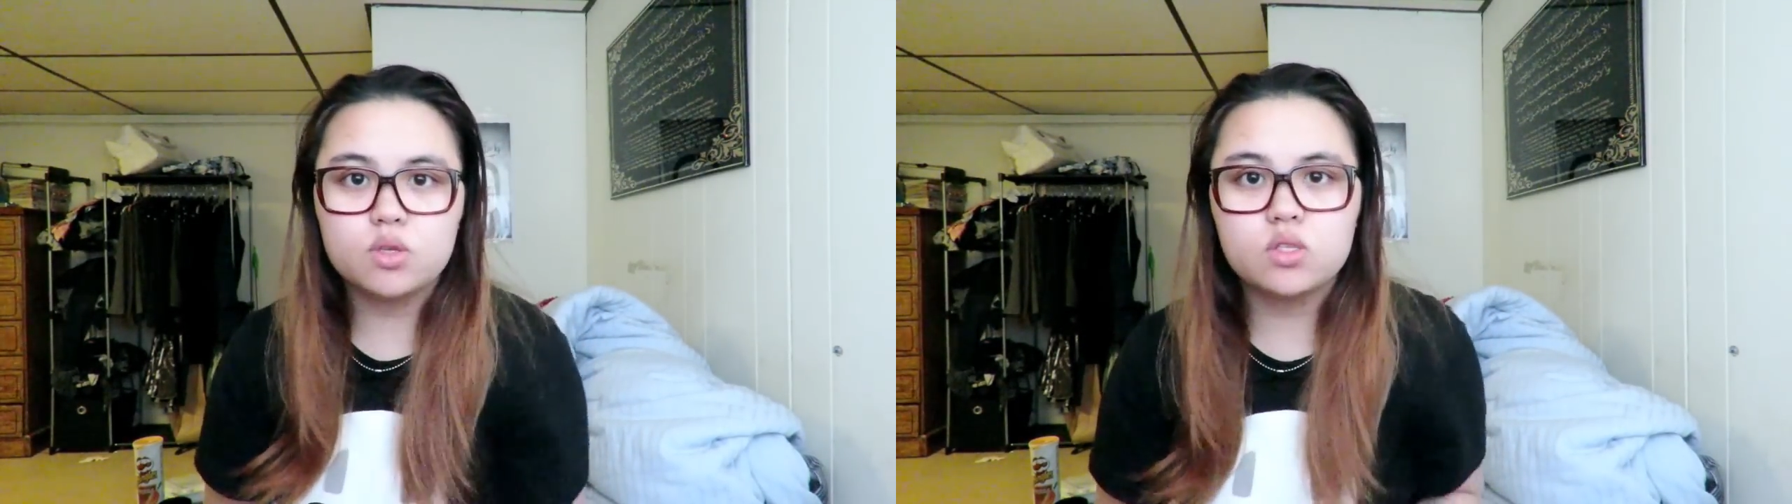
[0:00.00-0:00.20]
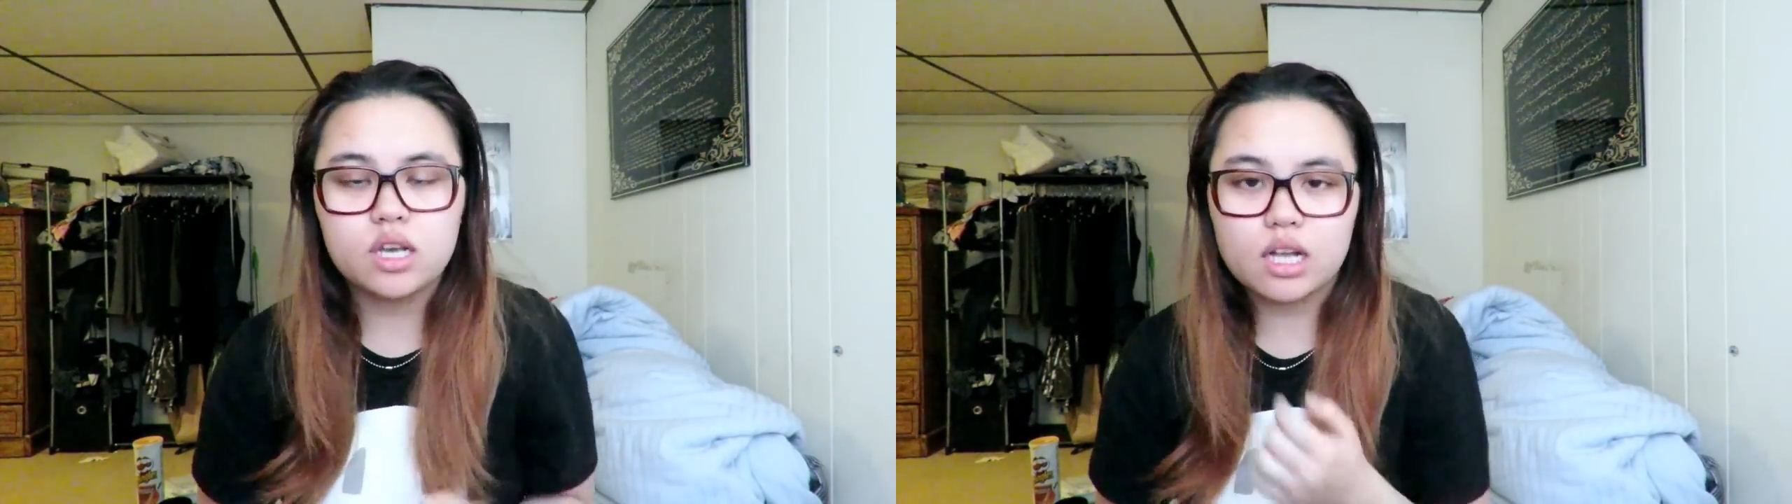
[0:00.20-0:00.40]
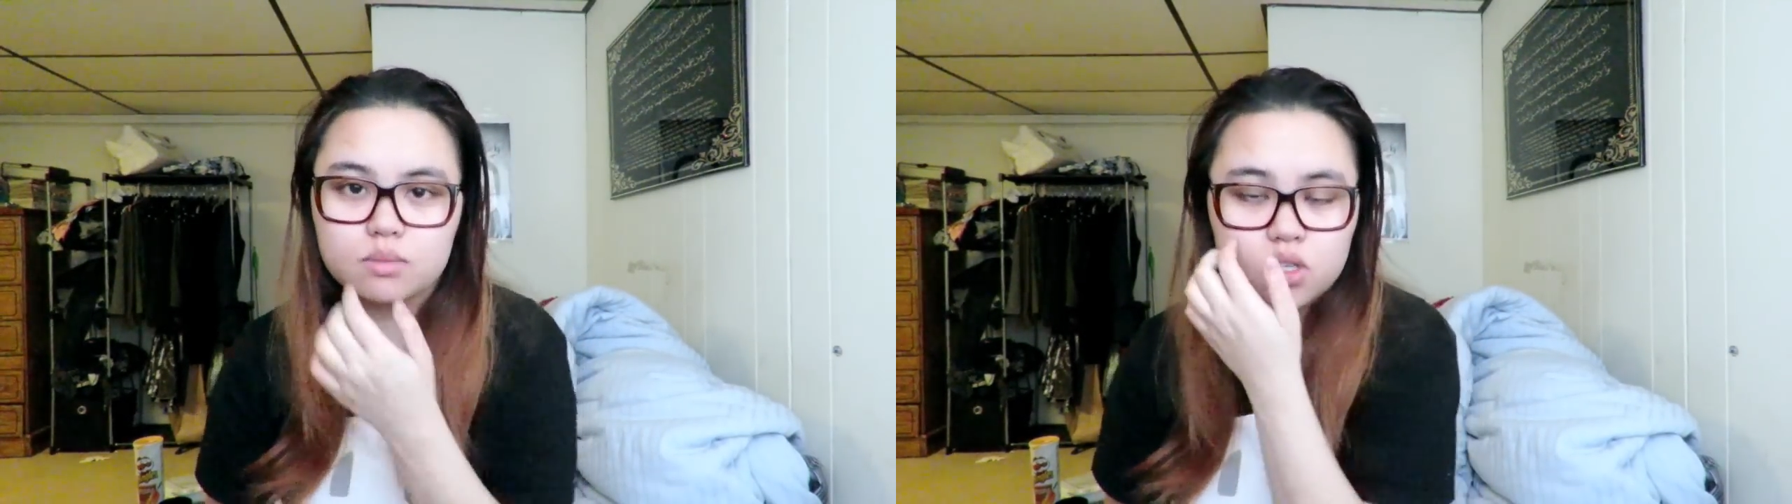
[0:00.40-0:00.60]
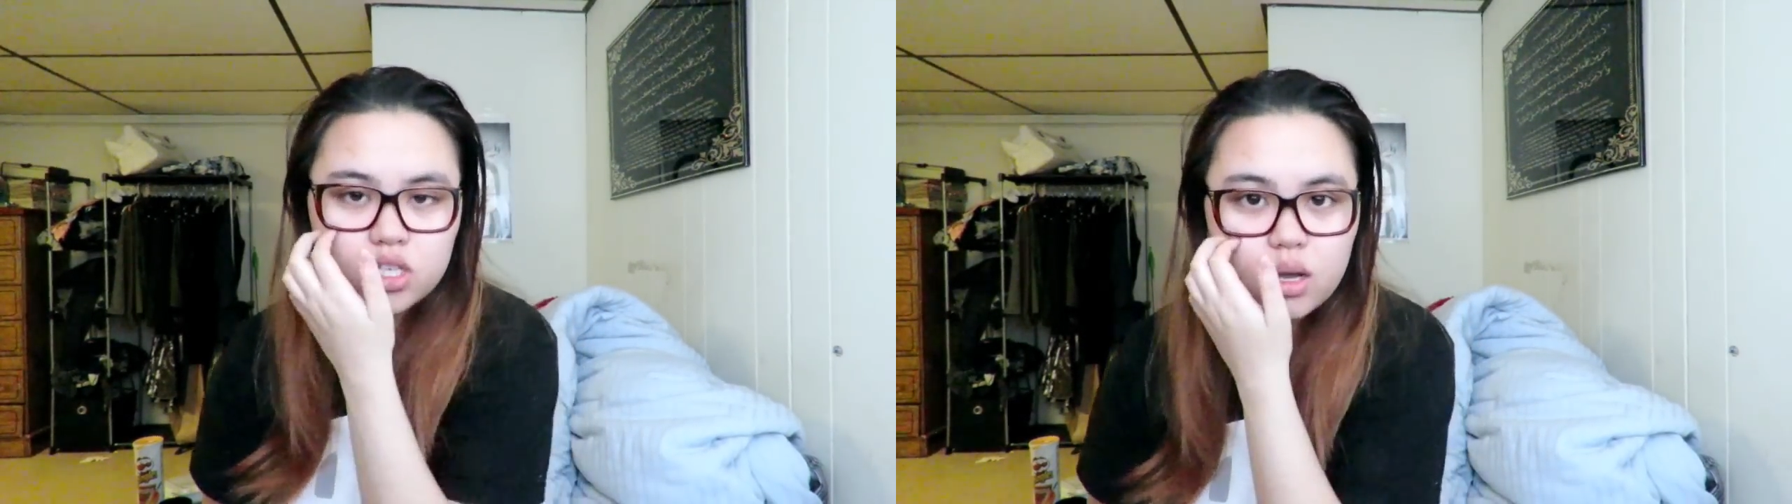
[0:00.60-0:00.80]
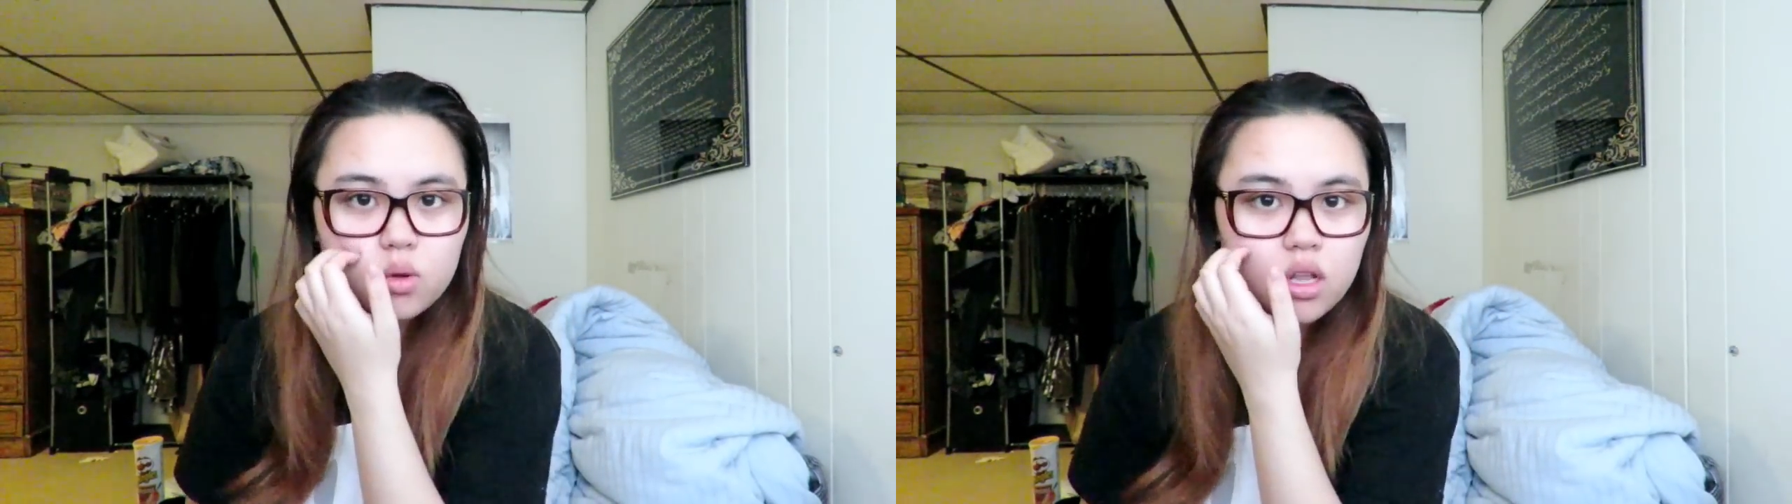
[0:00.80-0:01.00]
using as much
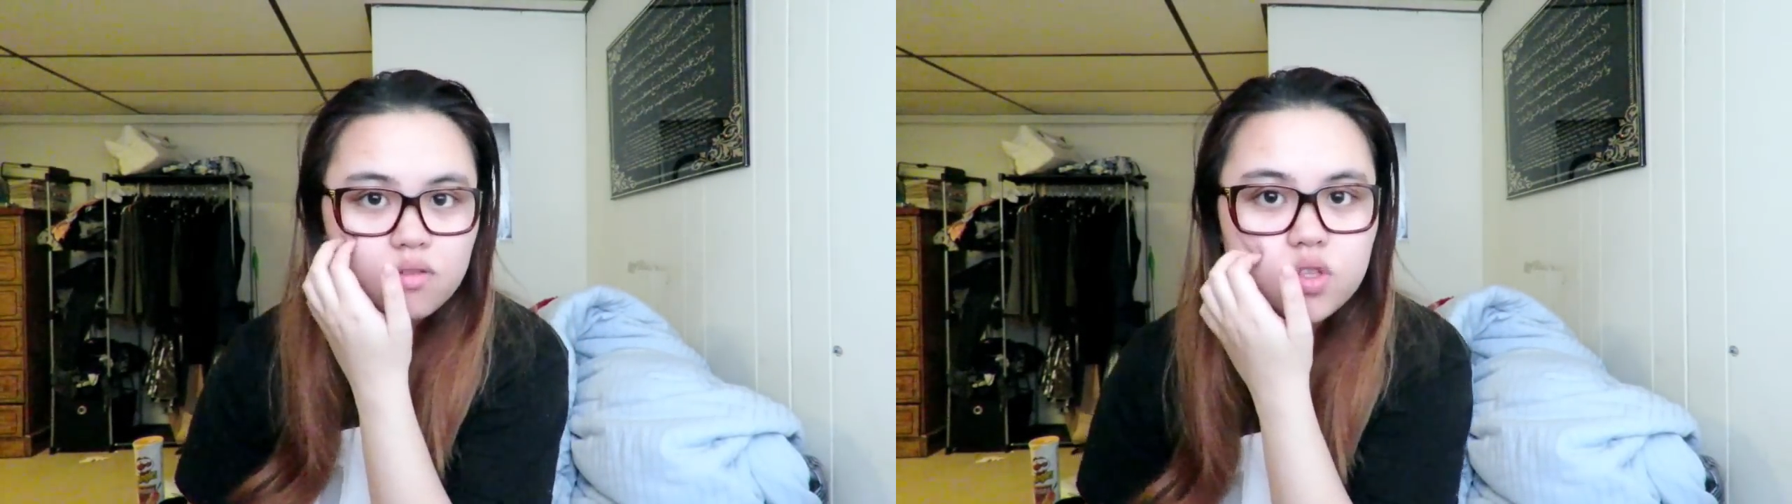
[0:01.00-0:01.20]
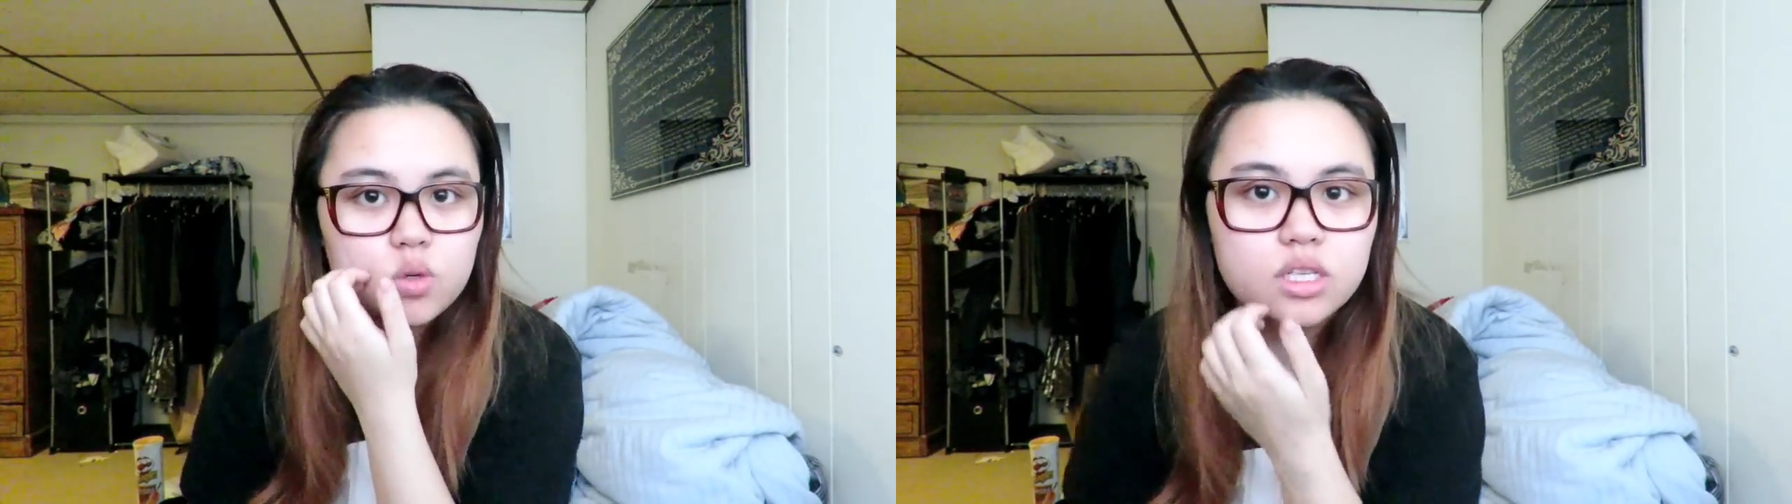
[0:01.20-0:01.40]
as I would love to,